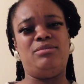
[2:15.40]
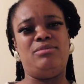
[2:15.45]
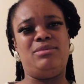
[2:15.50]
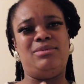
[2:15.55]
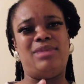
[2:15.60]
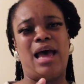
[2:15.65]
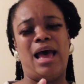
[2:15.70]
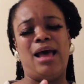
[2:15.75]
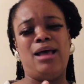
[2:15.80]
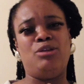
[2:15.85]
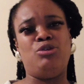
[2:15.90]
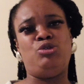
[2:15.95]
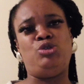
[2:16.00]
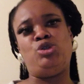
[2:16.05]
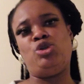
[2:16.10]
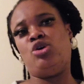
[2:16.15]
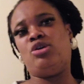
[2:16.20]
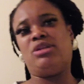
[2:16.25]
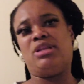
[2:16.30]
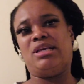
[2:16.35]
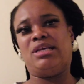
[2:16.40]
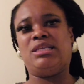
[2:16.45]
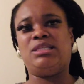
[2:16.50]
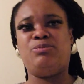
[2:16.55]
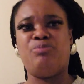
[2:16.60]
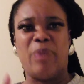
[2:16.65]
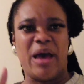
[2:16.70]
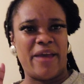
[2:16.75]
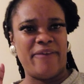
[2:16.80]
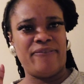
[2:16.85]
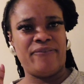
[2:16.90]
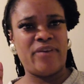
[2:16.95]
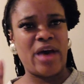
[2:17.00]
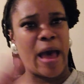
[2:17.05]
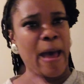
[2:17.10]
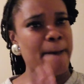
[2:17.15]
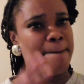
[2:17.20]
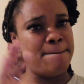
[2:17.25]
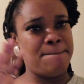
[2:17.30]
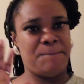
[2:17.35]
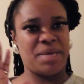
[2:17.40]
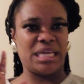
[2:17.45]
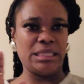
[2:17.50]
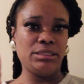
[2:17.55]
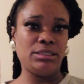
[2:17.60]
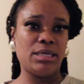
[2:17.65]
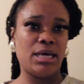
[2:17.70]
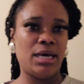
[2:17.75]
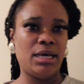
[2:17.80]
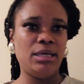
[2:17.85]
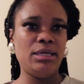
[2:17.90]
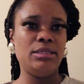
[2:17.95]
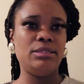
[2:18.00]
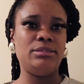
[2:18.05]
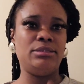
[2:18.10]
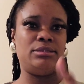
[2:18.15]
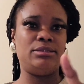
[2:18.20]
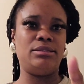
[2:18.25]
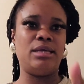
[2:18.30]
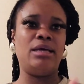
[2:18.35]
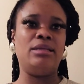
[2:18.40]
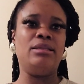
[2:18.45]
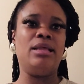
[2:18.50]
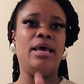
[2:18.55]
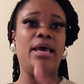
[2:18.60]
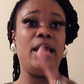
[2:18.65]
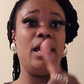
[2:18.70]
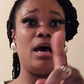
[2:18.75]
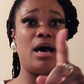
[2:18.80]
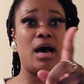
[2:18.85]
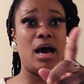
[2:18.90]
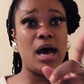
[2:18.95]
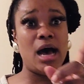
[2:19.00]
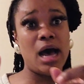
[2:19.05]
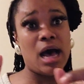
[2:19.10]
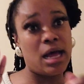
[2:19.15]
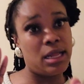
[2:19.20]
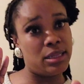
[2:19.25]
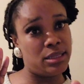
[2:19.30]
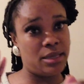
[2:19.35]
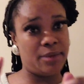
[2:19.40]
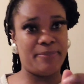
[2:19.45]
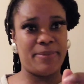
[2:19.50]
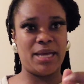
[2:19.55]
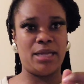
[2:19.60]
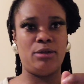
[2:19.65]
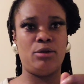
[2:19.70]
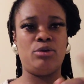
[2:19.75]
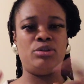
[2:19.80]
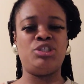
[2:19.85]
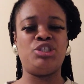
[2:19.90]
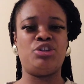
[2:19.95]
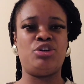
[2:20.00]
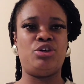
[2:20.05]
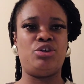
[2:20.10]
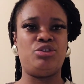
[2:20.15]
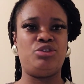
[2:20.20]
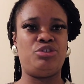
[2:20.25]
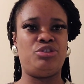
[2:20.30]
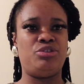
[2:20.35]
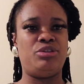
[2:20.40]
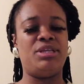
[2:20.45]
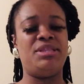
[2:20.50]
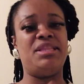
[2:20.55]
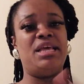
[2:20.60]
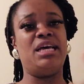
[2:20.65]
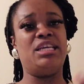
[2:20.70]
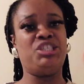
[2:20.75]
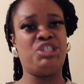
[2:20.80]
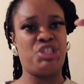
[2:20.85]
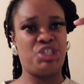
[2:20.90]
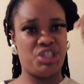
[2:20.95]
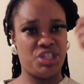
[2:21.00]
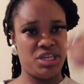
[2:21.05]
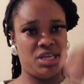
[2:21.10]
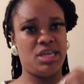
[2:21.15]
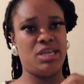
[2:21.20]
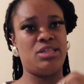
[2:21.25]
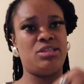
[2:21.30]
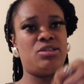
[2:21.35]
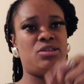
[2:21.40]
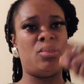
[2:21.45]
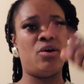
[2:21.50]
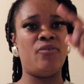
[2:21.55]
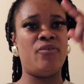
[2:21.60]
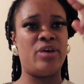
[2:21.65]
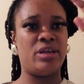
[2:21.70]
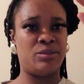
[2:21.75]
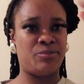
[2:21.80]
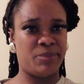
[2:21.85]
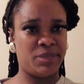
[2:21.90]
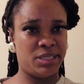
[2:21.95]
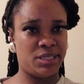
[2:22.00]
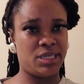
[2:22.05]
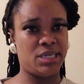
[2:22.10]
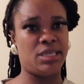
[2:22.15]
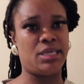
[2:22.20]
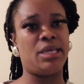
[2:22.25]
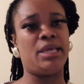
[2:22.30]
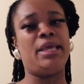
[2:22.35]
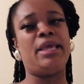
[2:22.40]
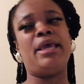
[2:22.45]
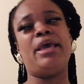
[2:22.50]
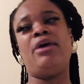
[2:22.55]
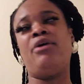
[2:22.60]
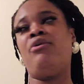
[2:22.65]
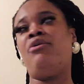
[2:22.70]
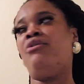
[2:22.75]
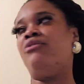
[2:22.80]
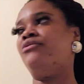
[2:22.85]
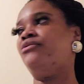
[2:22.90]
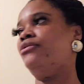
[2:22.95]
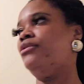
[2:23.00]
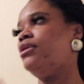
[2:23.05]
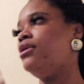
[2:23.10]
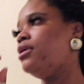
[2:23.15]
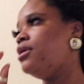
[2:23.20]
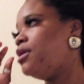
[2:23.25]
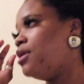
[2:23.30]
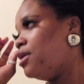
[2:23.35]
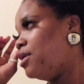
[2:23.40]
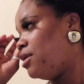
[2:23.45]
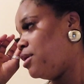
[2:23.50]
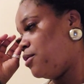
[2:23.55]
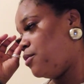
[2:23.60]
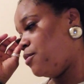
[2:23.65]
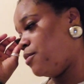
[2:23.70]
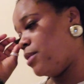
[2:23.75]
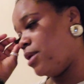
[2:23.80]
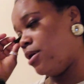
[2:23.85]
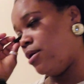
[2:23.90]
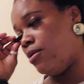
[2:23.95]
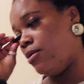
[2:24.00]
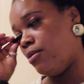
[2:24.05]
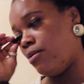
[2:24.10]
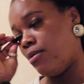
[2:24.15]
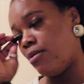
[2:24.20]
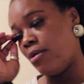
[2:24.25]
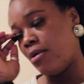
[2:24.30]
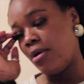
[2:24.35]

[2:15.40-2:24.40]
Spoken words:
that John is by far better than her other biological children that she herself has been taking care of. Well,